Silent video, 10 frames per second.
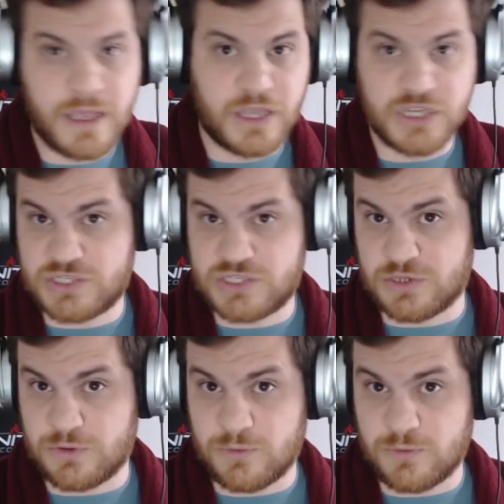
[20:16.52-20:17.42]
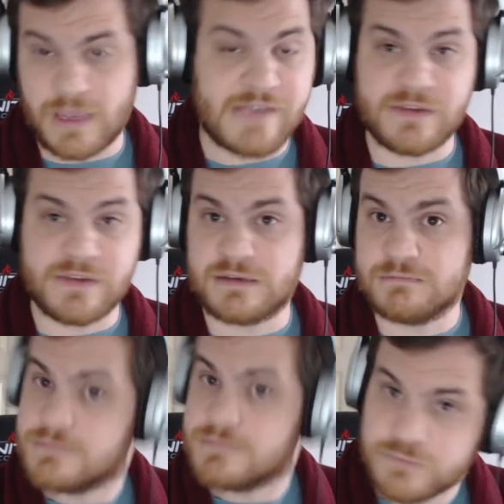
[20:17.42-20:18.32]
to even
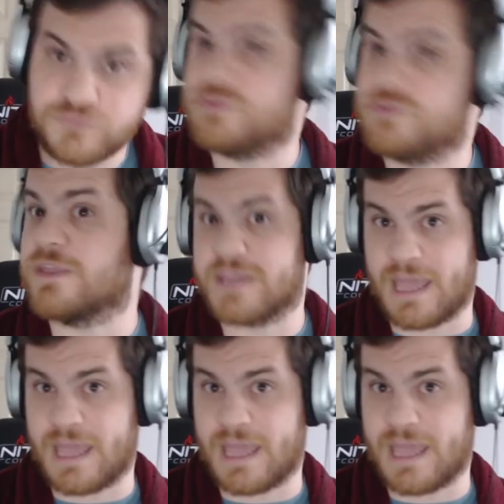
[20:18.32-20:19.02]
run the game